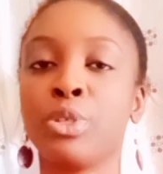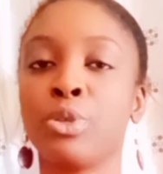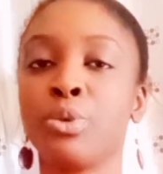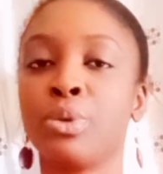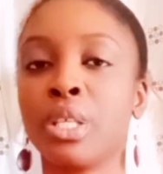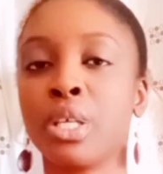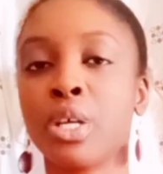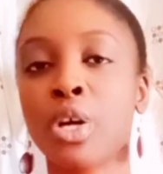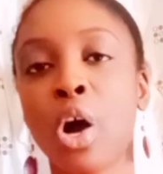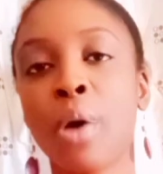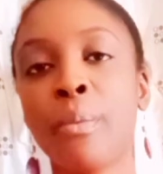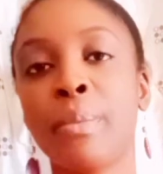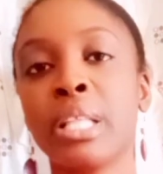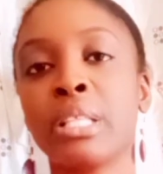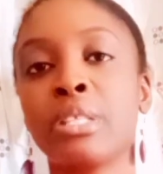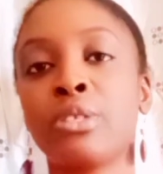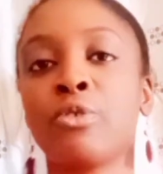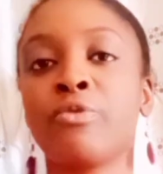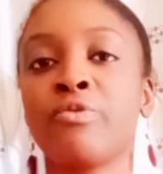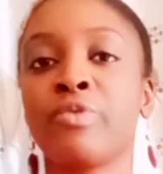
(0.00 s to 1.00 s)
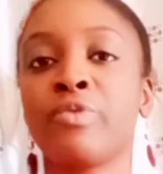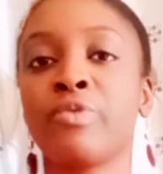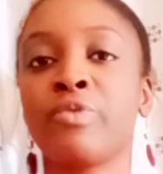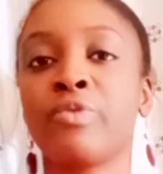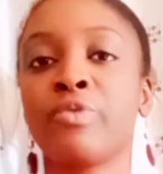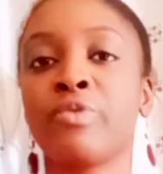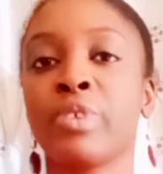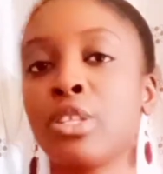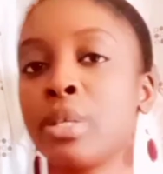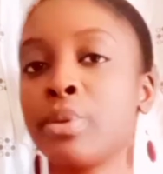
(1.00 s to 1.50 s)
Let me know in the comments. Don't
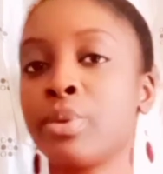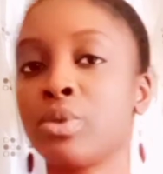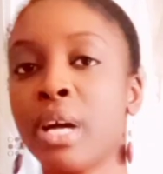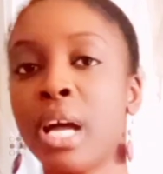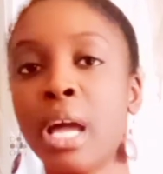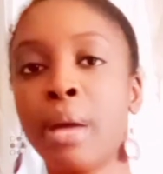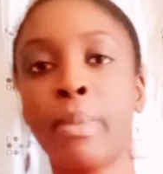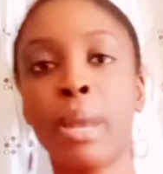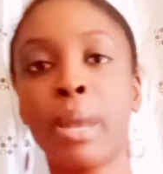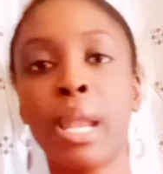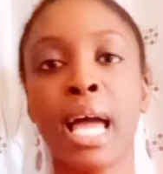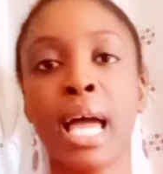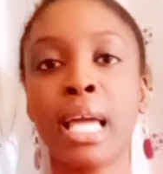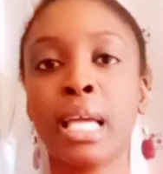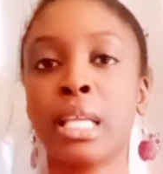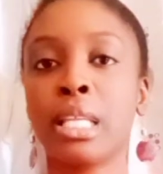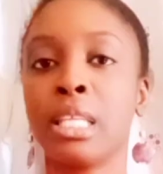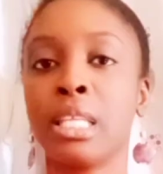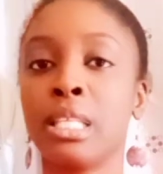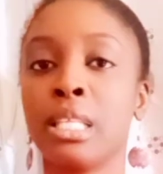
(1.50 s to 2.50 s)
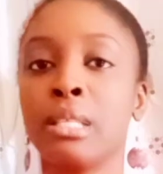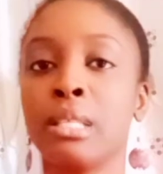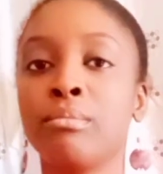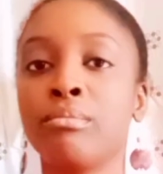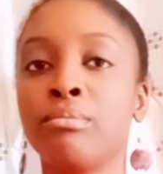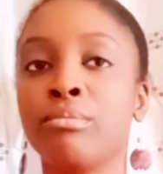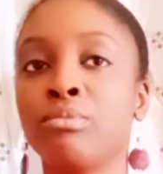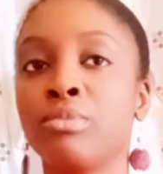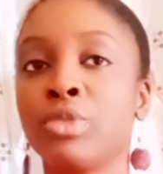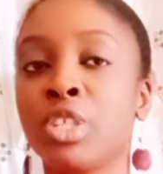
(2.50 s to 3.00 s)
forget to subscribe, like,
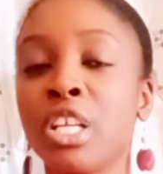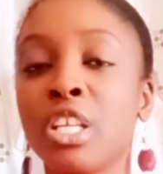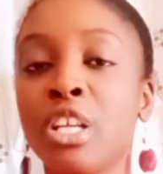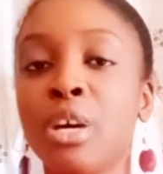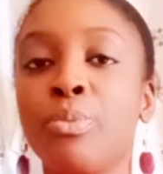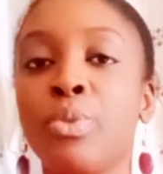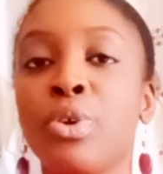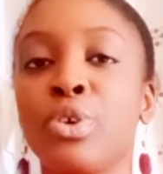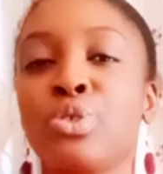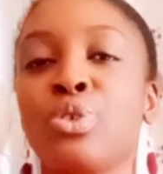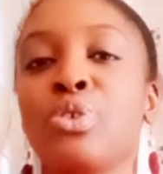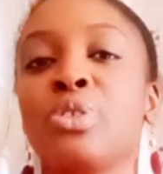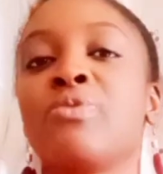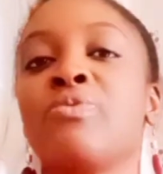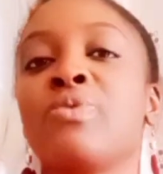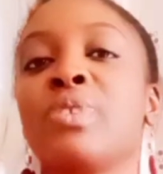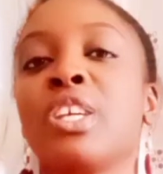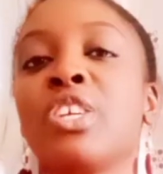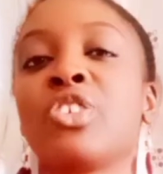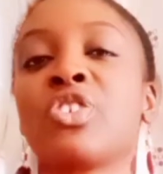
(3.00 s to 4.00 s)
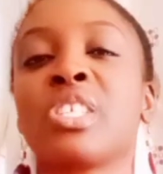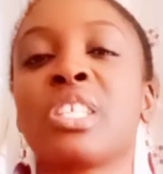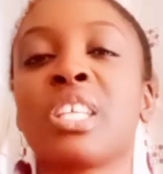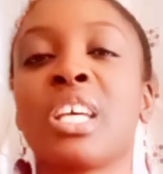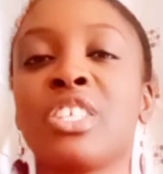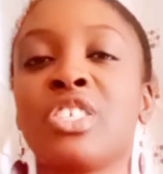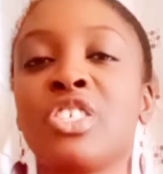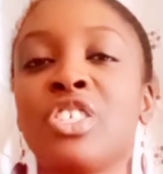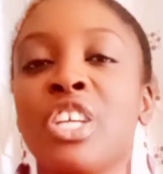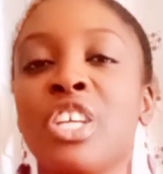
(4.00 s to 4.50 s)
turn on post notifications,
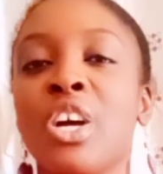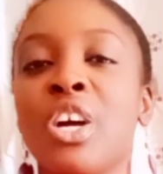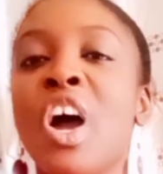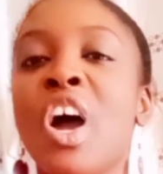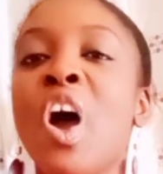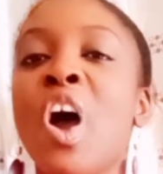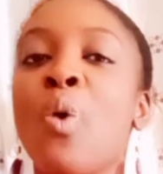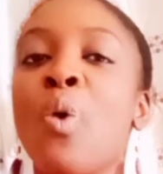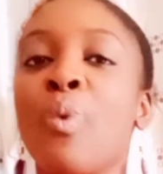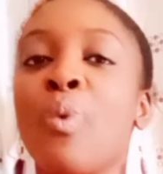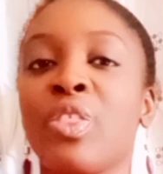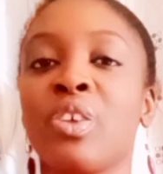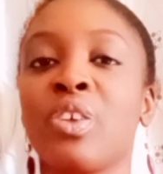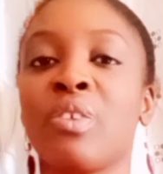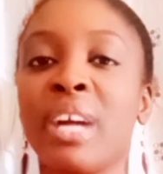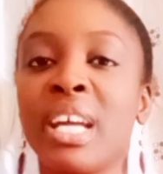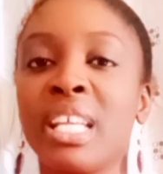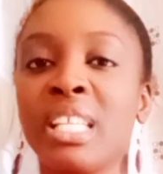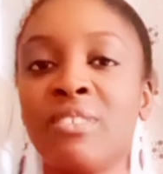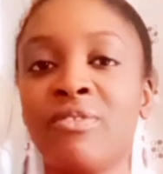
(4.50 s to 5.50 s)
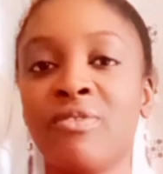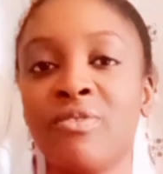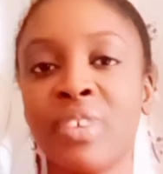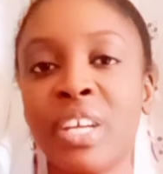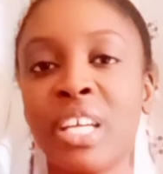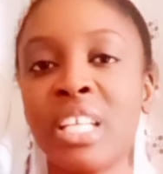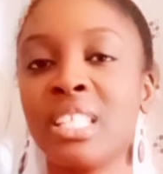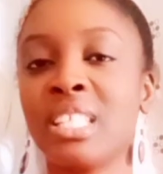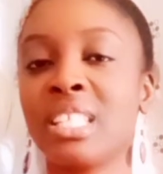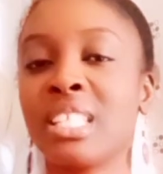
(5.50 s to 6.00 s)
and share with your writing
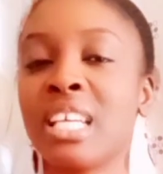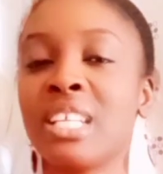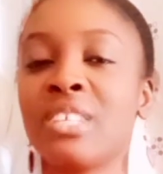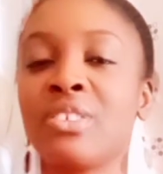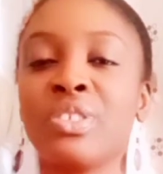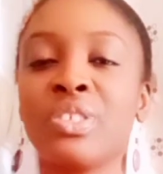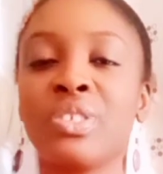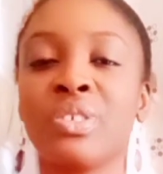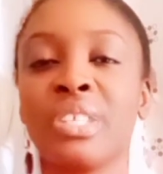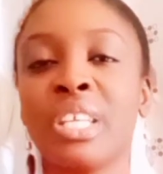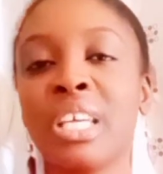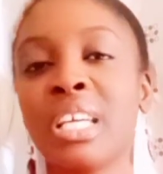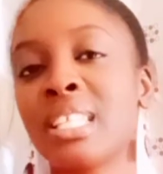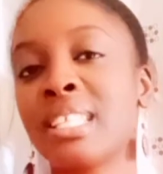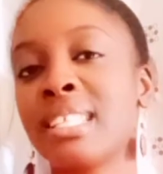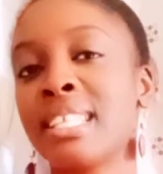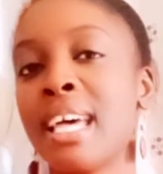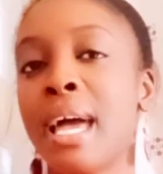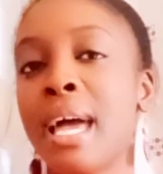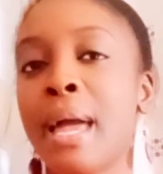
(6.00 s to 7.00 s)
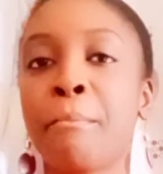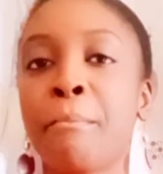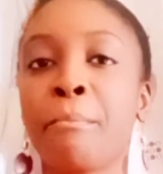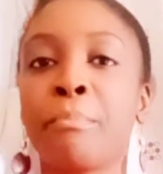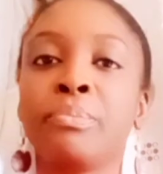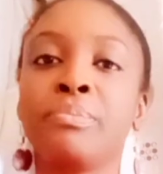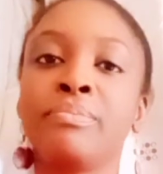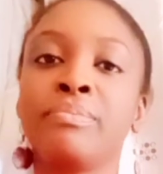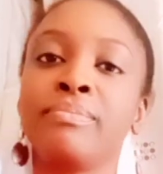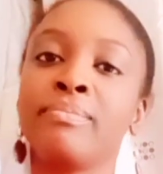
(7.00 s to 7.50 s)
friends. And until next time,
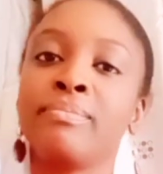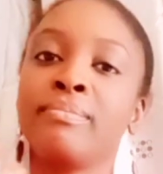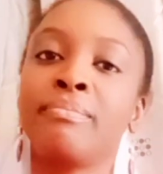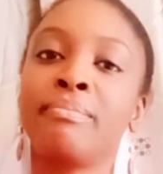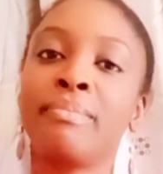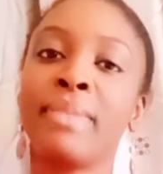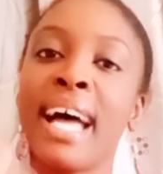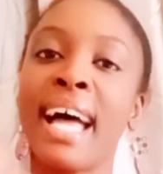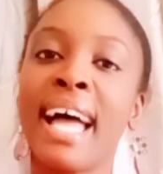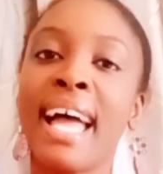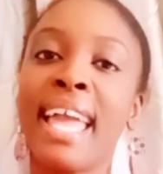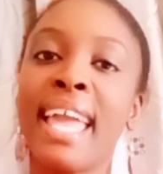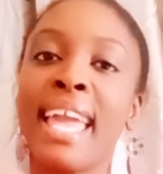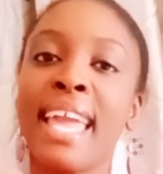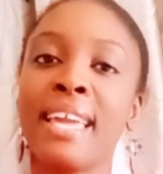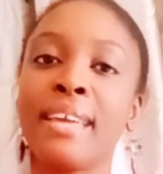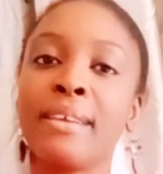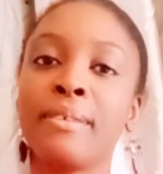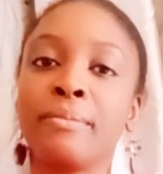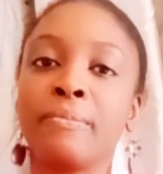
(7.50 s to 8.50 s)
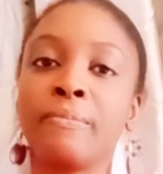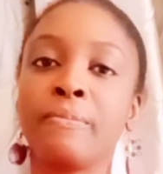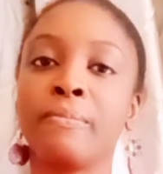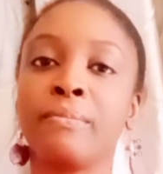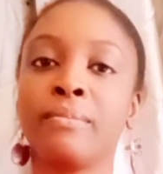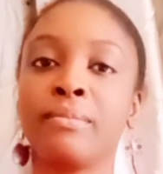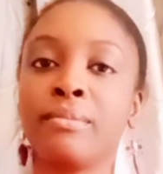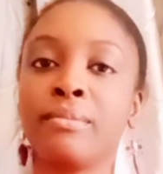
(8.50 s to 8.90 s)
bye.